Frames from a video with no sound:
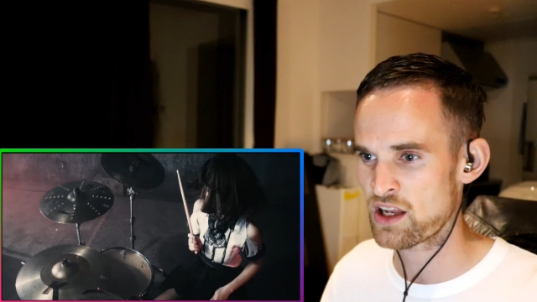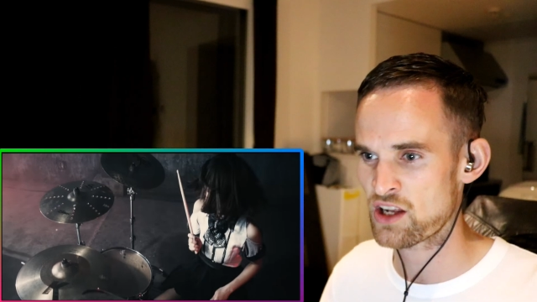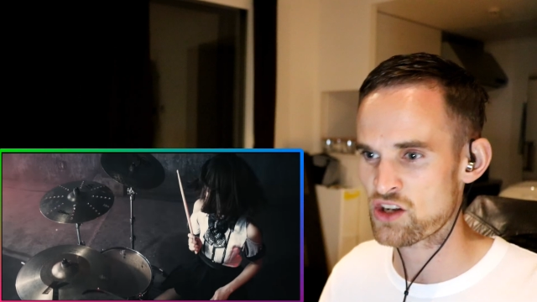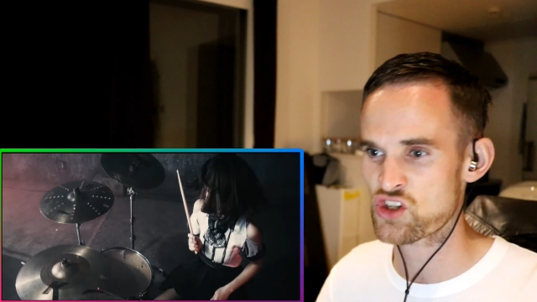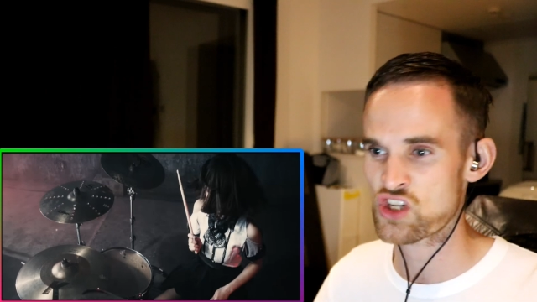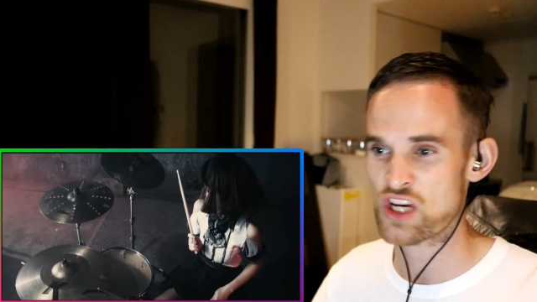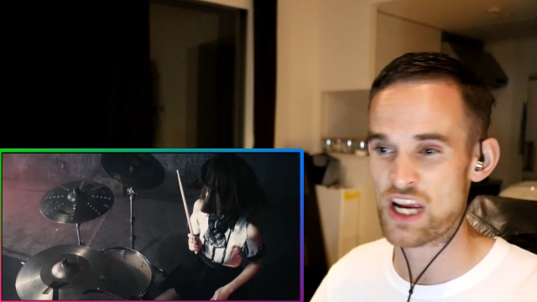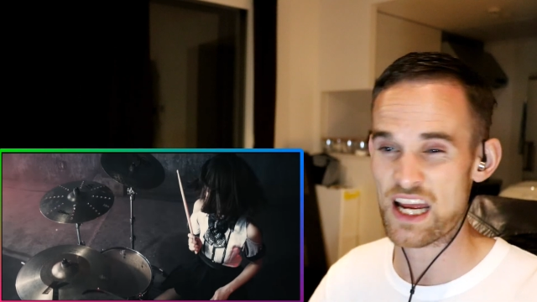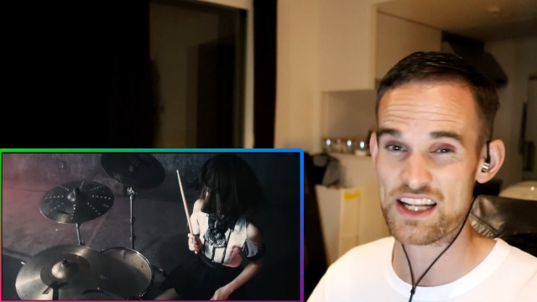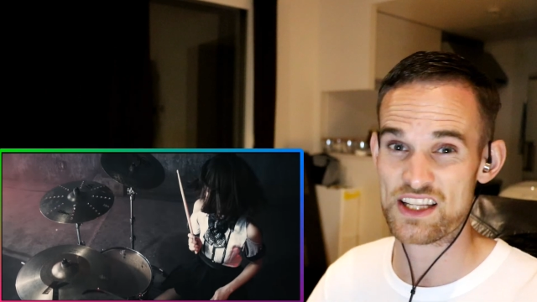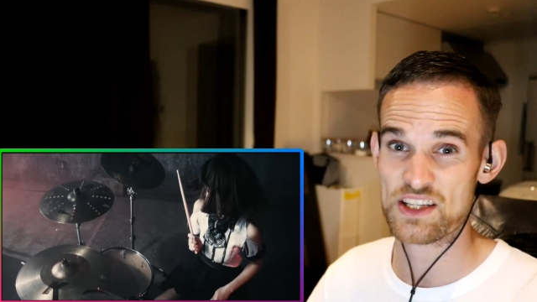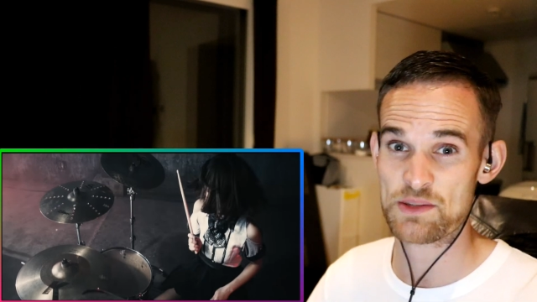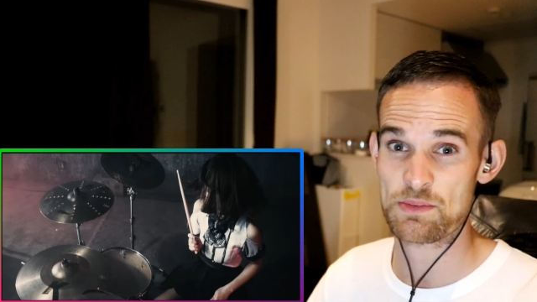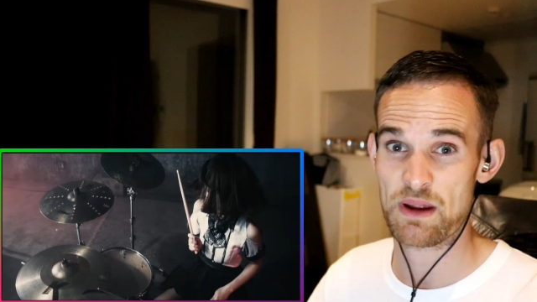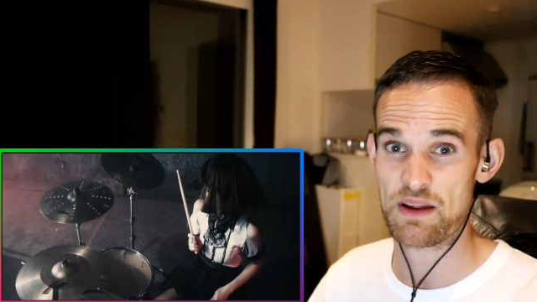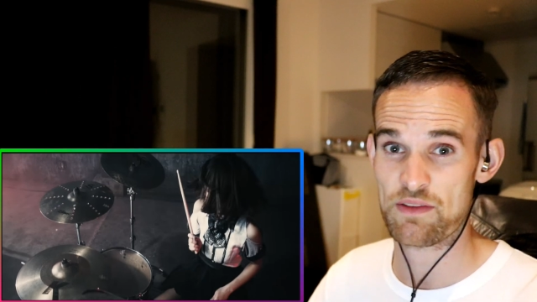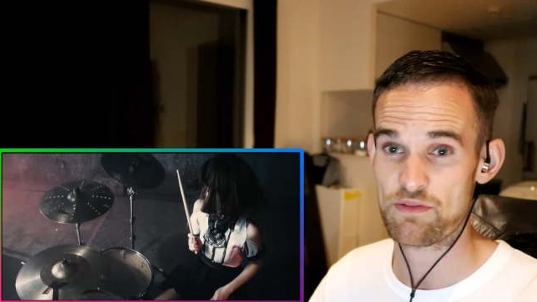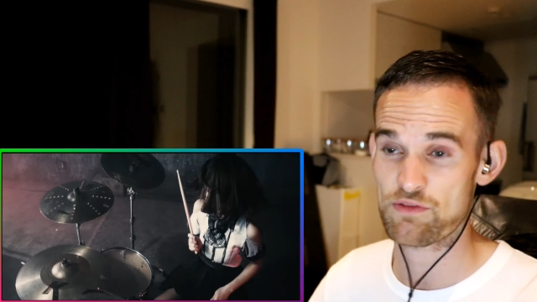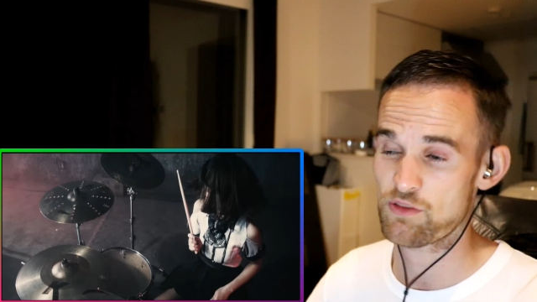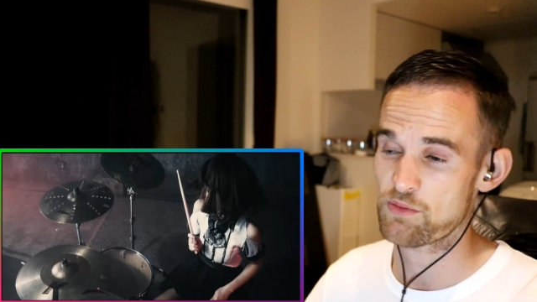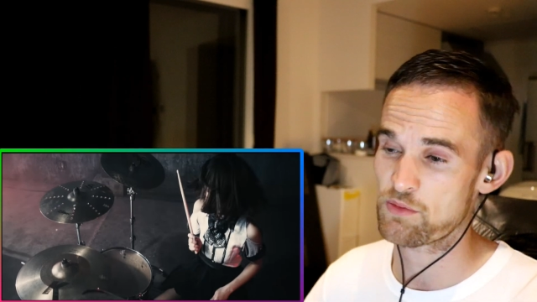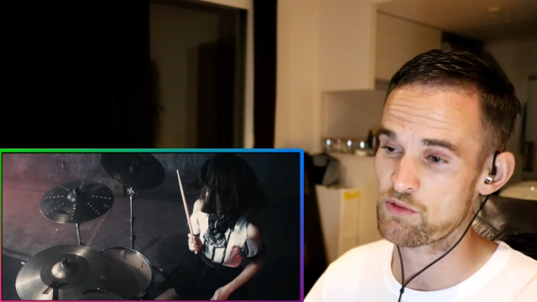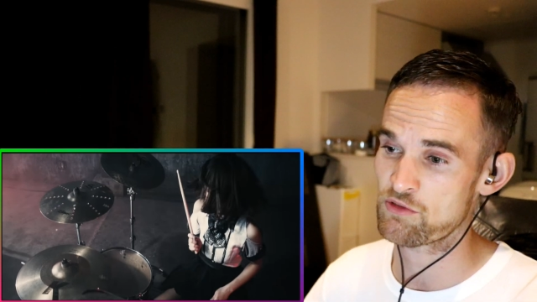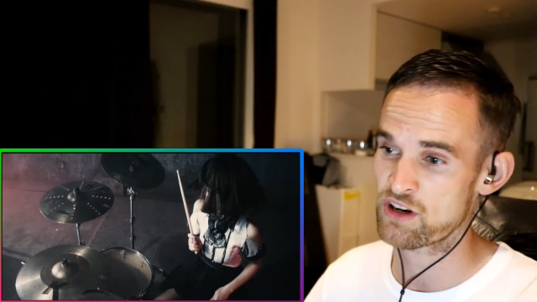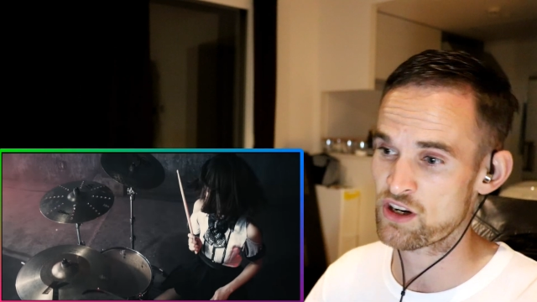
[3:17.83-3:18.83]
like Chad Smith
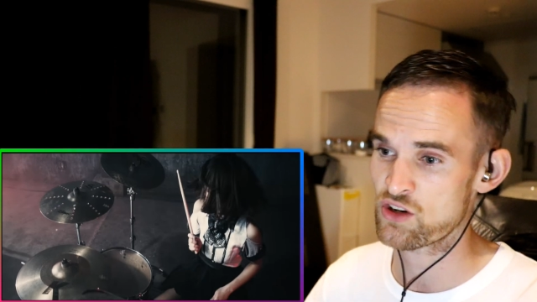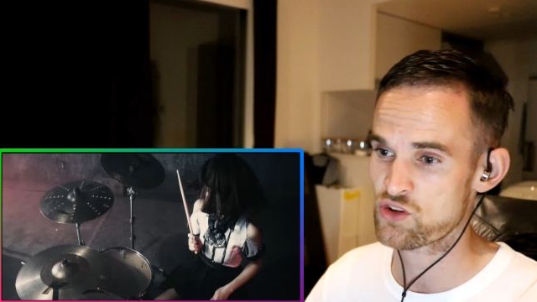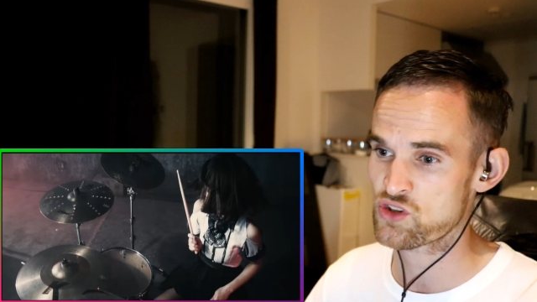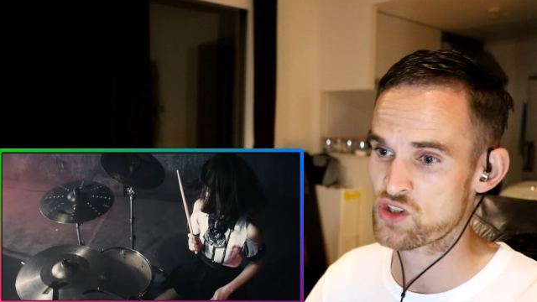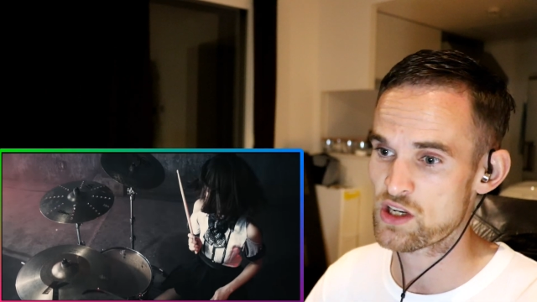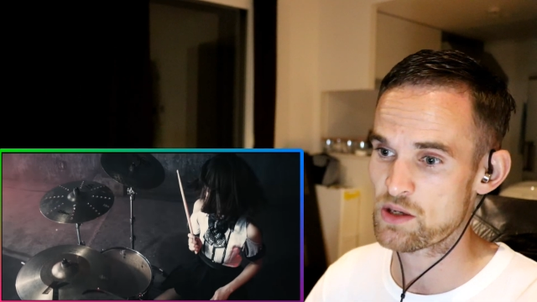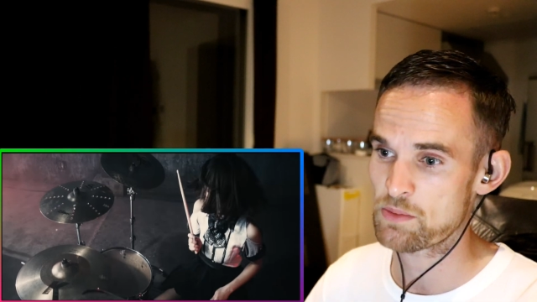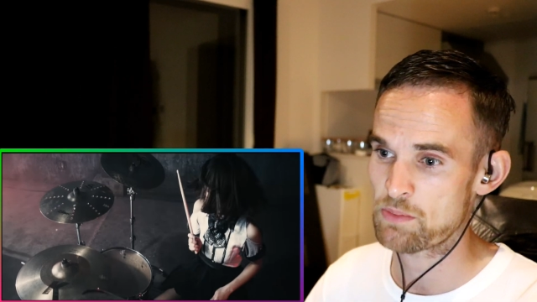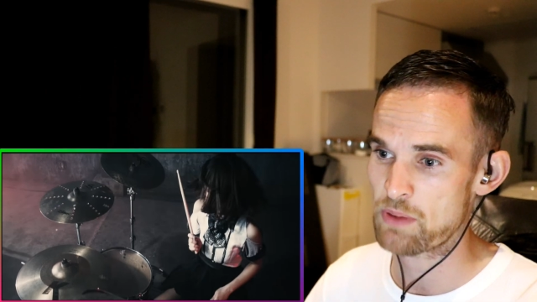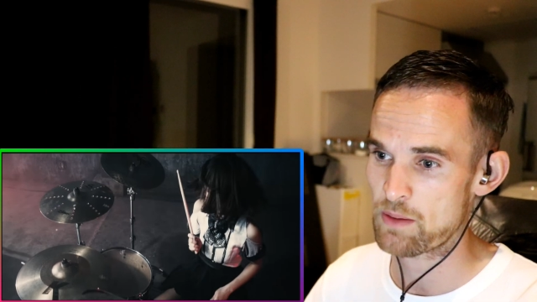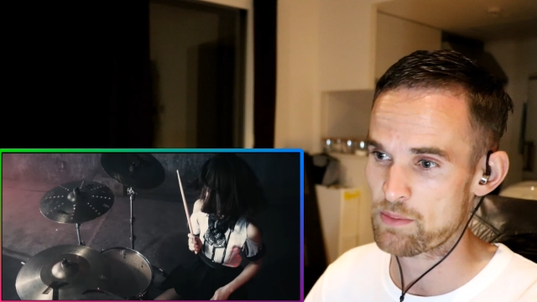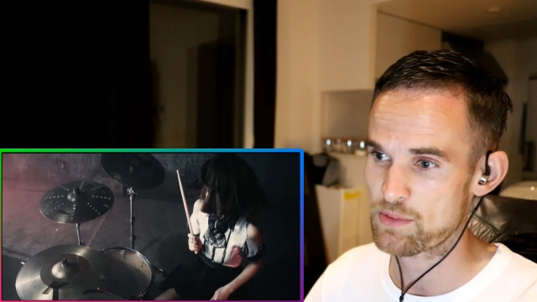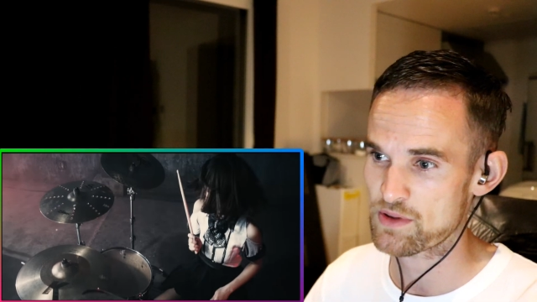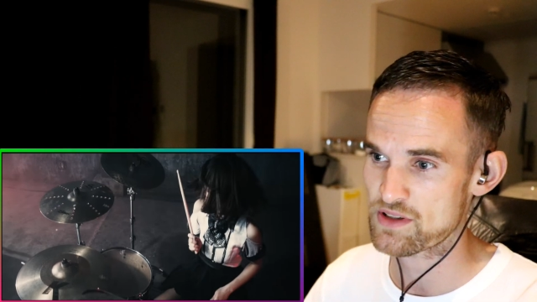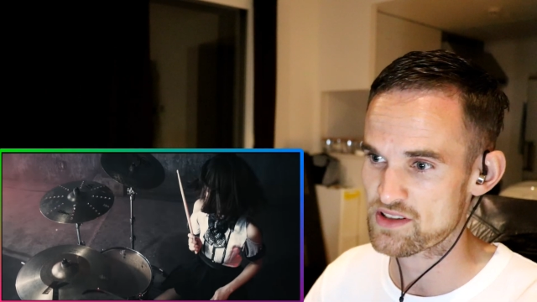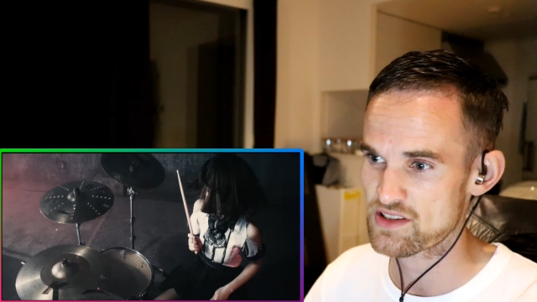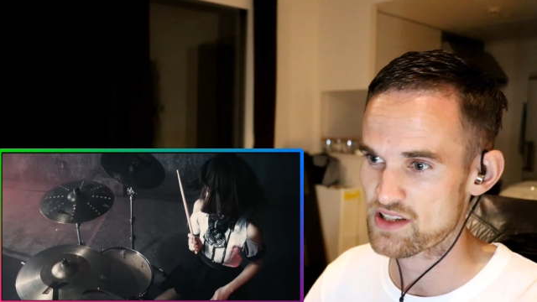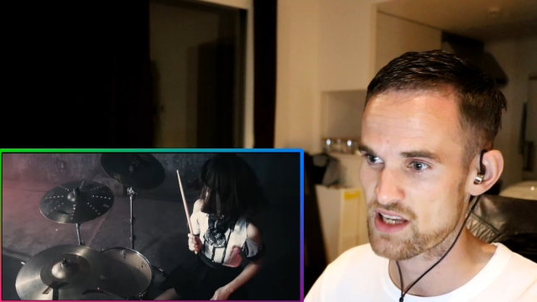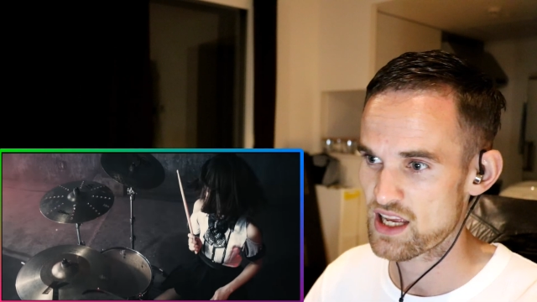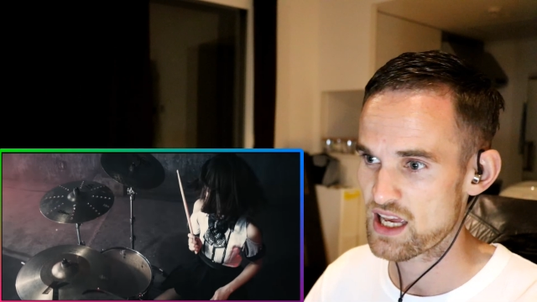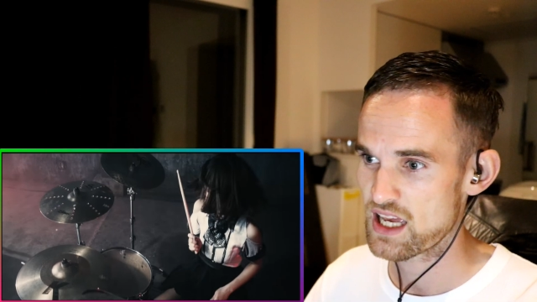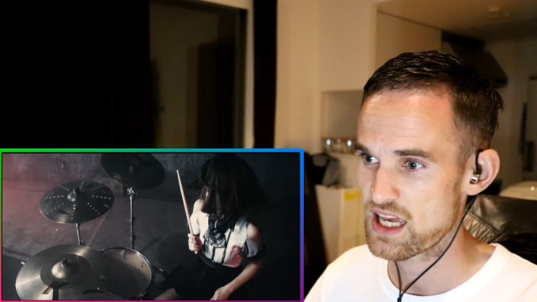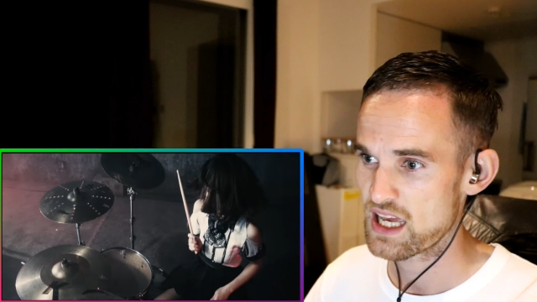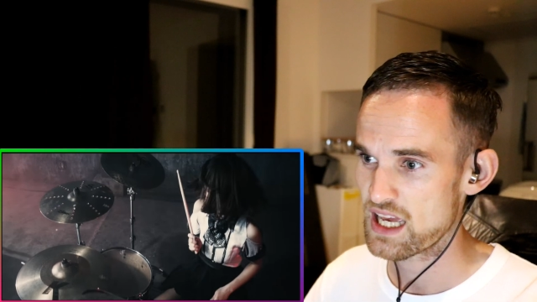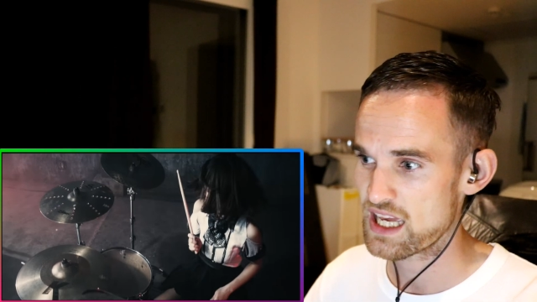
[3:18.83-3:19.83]
from the Red Hot Chili Peppers.